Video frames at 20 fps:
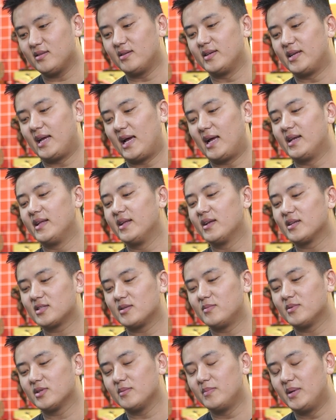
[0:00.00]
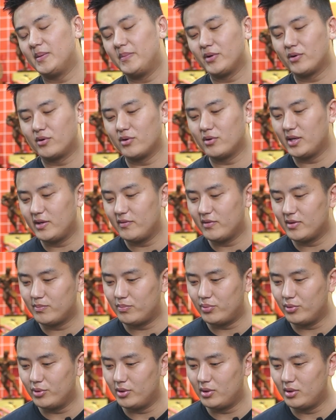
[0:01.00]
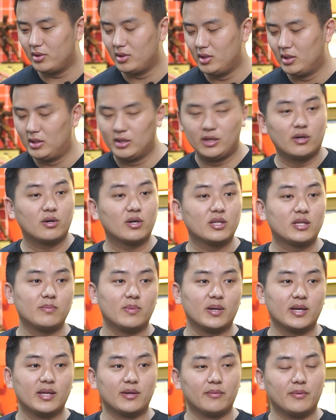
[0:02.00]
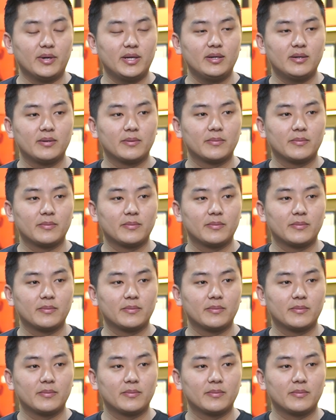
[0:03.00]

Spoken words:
And yahanira maybe you could even pull. You got the weight?